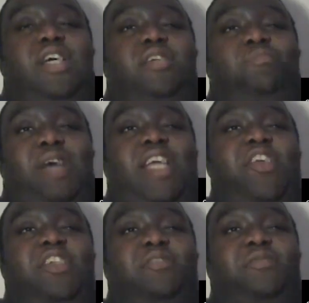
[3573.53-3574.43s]
okay. Back in
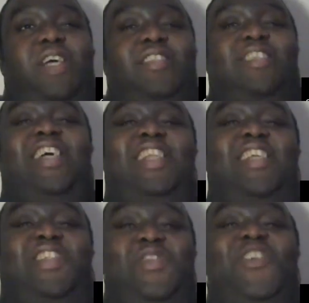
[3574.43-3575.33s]
our defence, that's
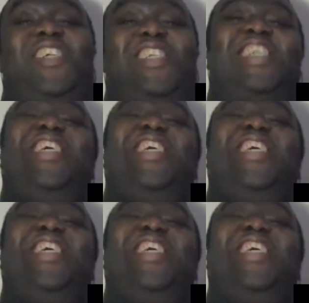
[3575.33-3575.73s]
different.